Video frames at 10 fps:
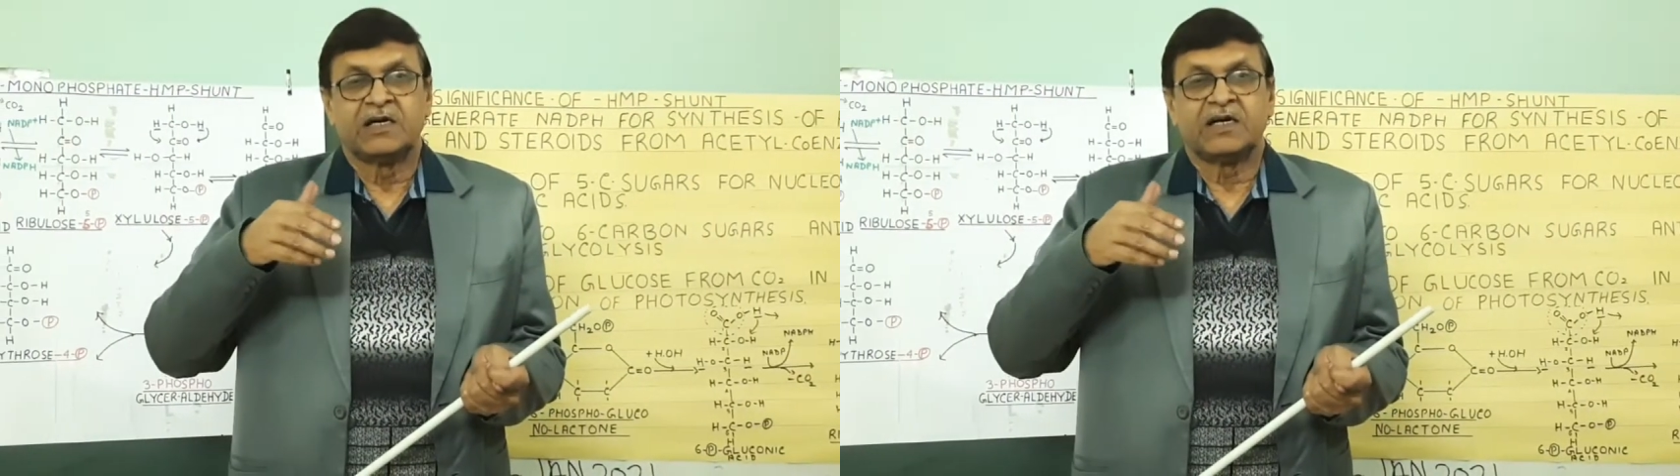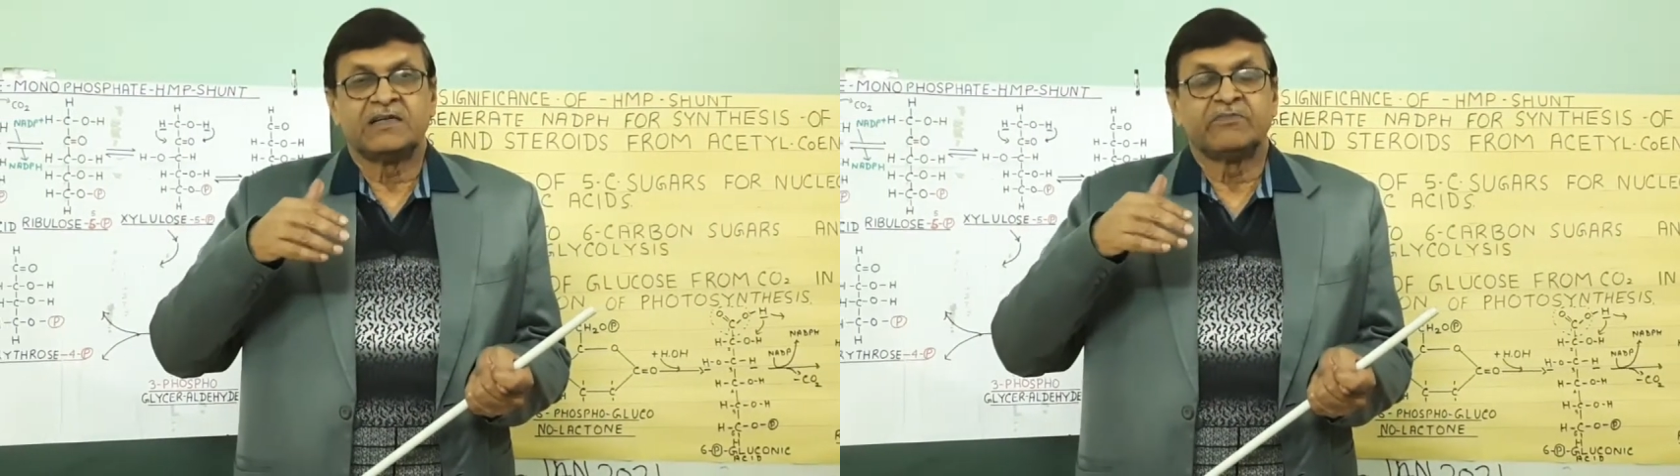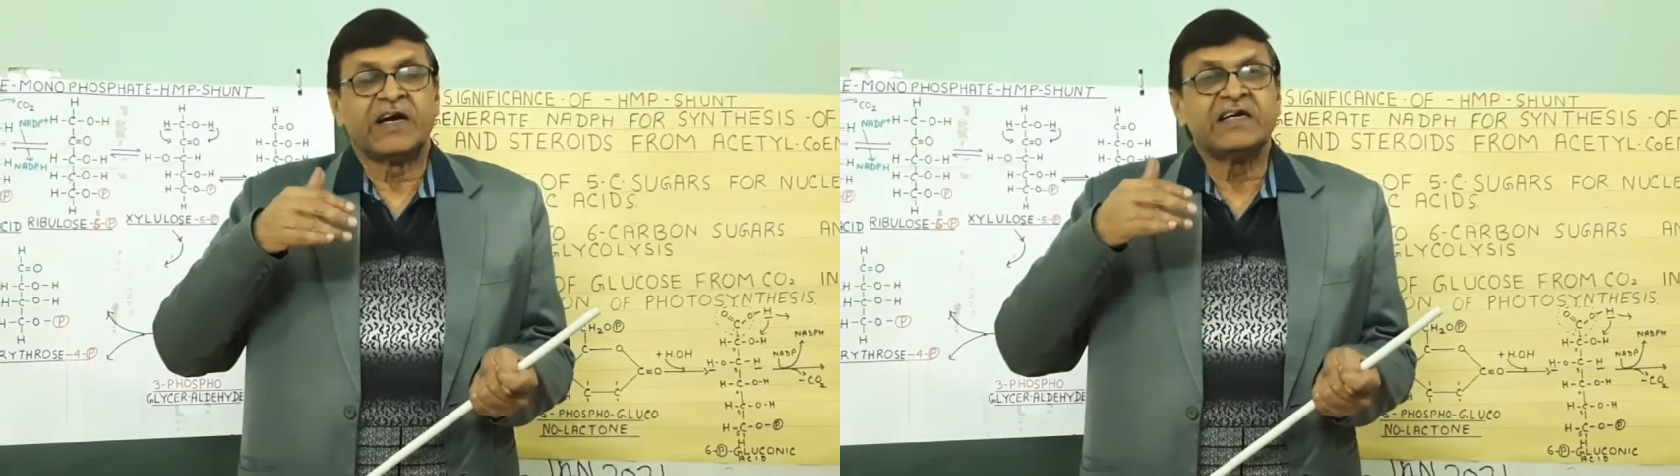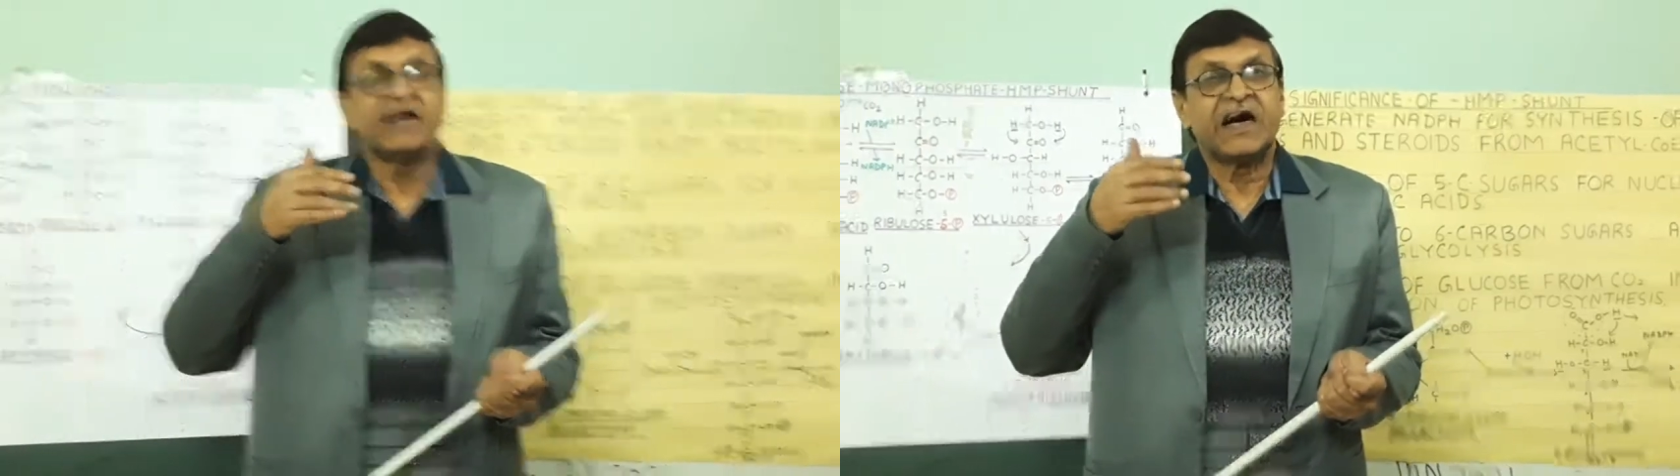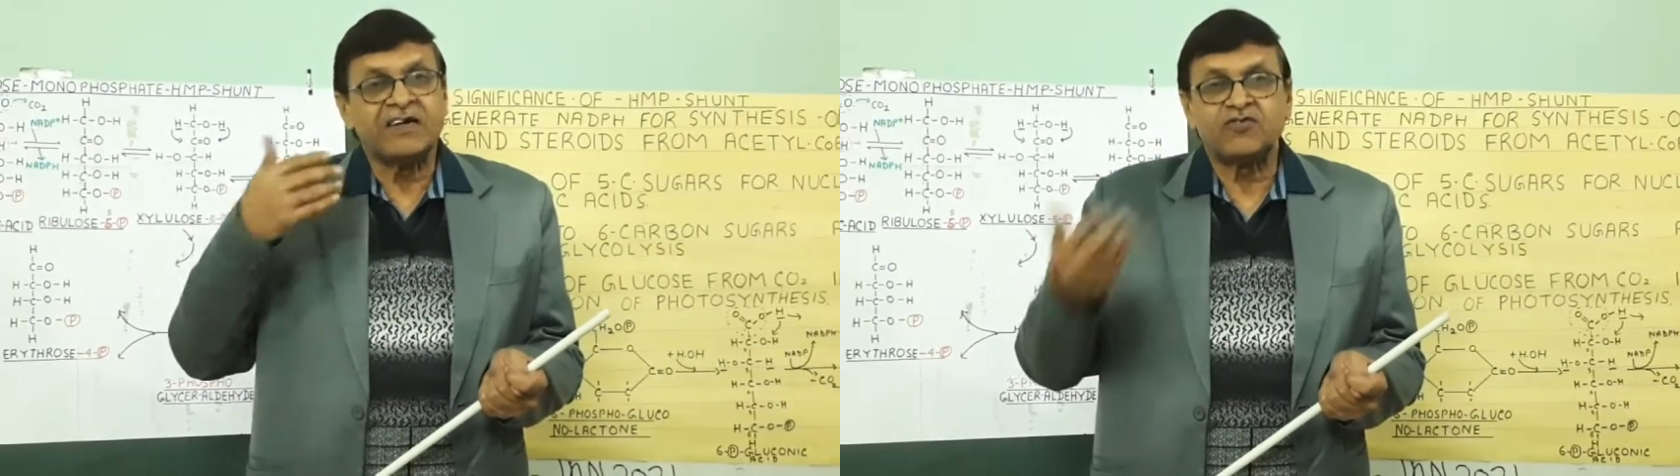and by
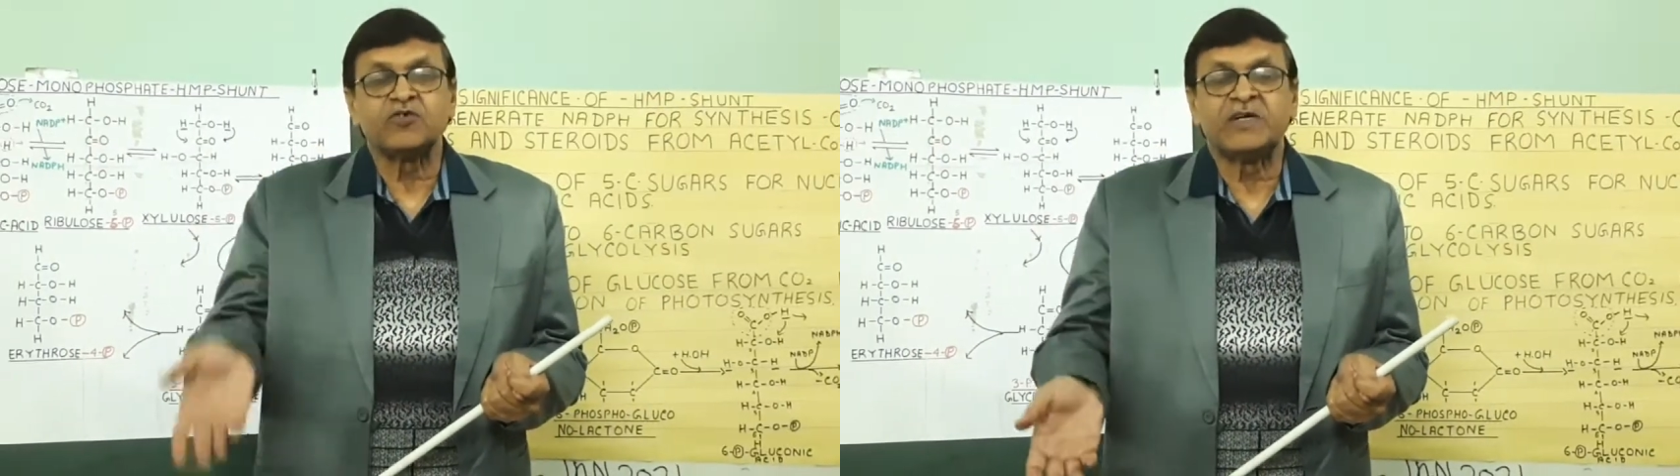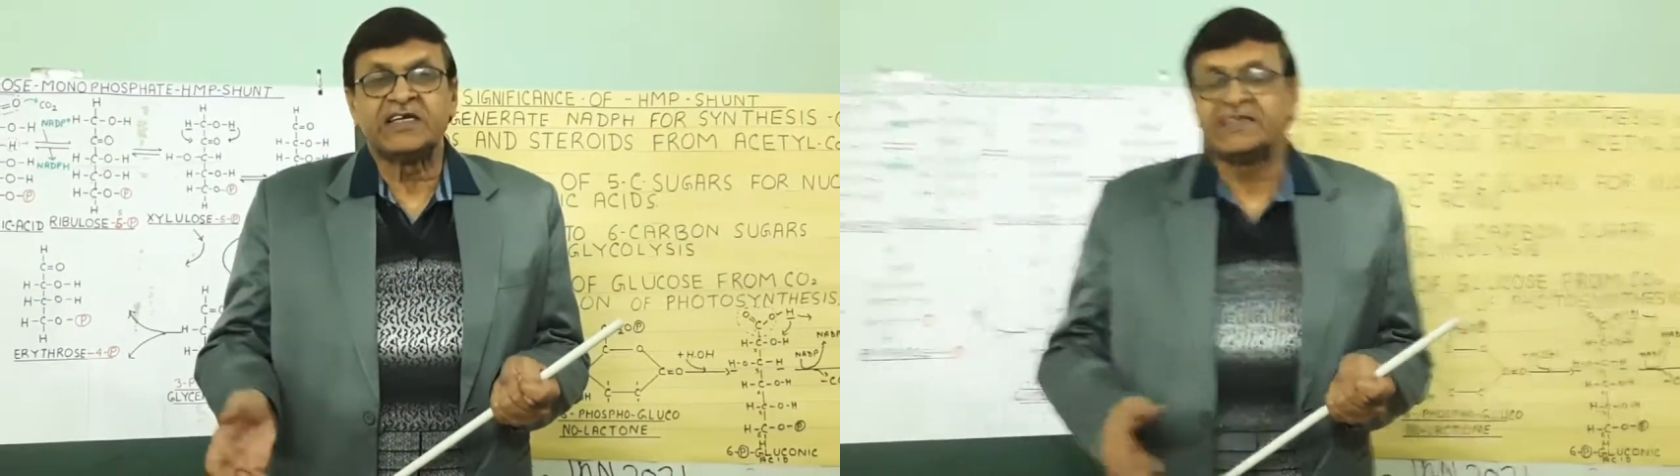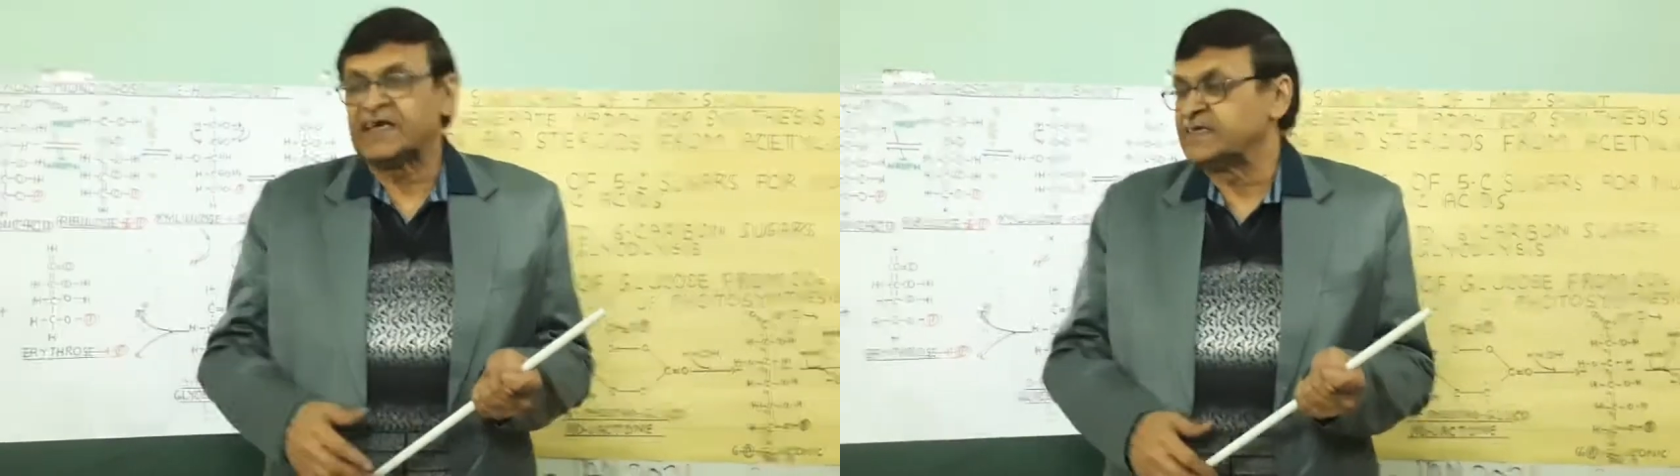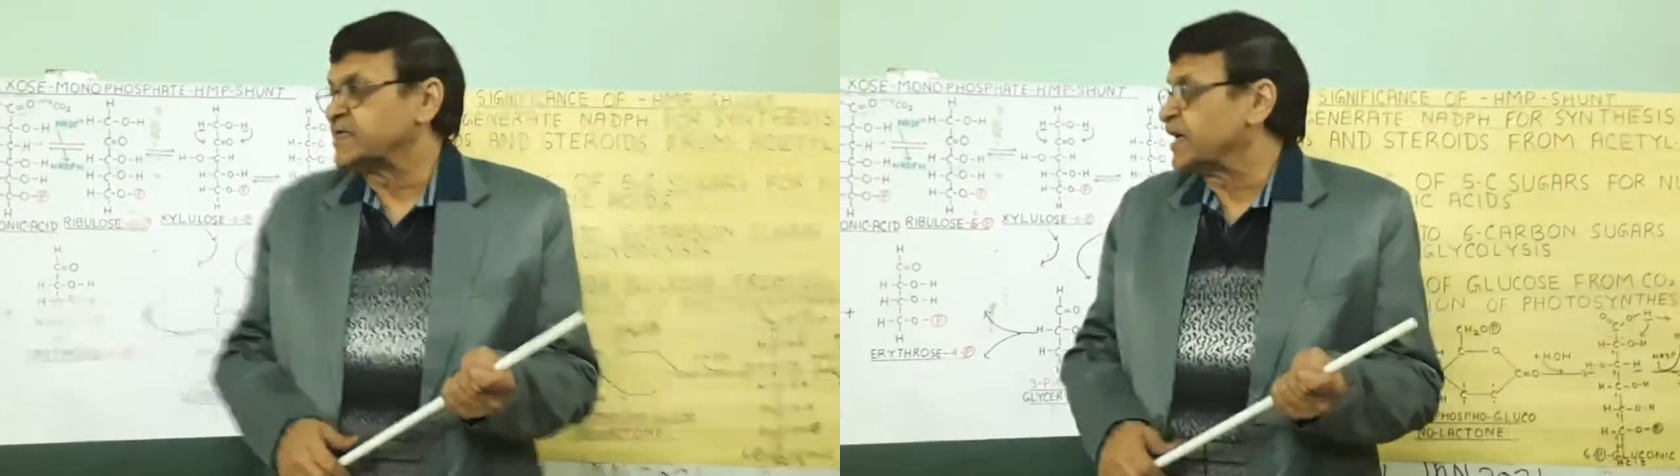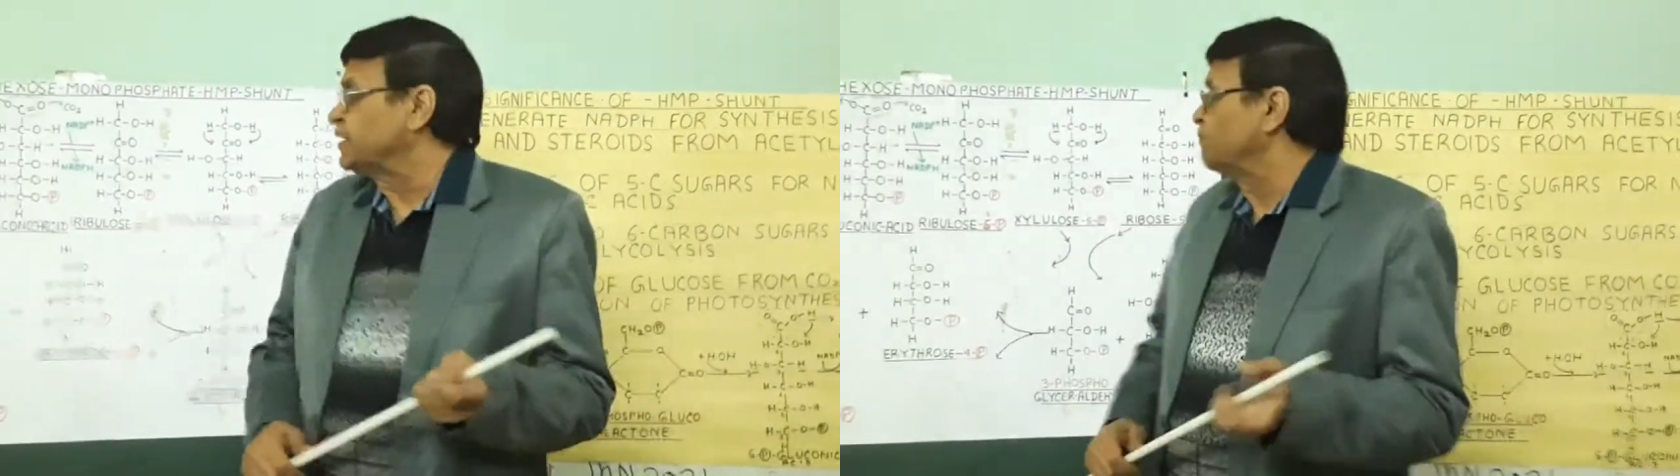isomerase enzyme.